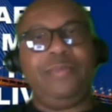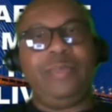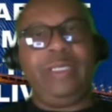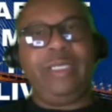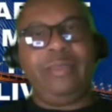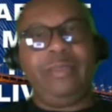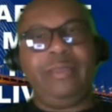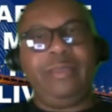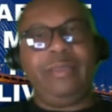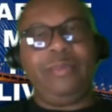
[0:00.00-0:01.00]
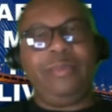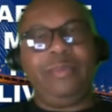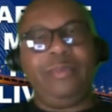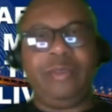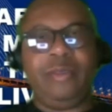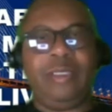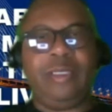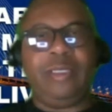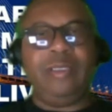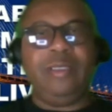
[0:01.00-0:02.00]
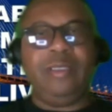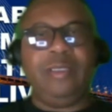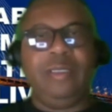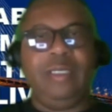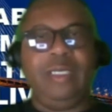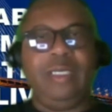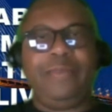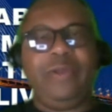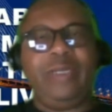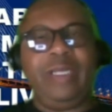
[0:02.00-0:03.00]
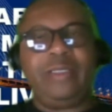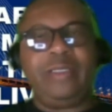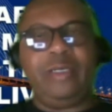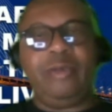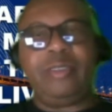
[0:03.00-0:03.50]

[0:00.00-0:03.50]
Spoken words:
at the beach or and peered out to the ocean,